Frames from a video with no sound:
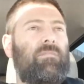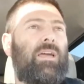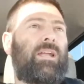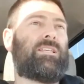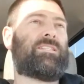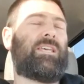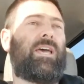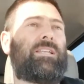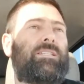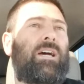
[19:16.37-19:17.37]
And I
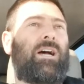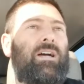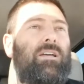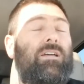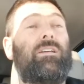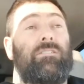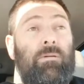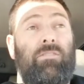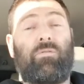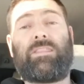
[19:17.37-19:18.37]
said, it'd
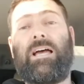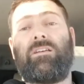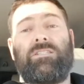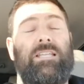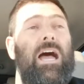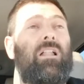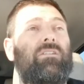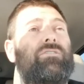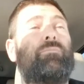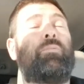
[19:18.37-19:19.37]
be
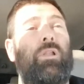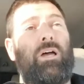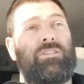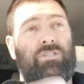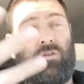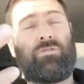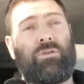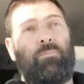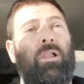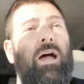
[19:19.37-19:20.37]
$3,000 plus you
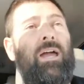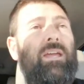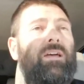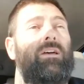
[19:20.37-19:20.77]
supply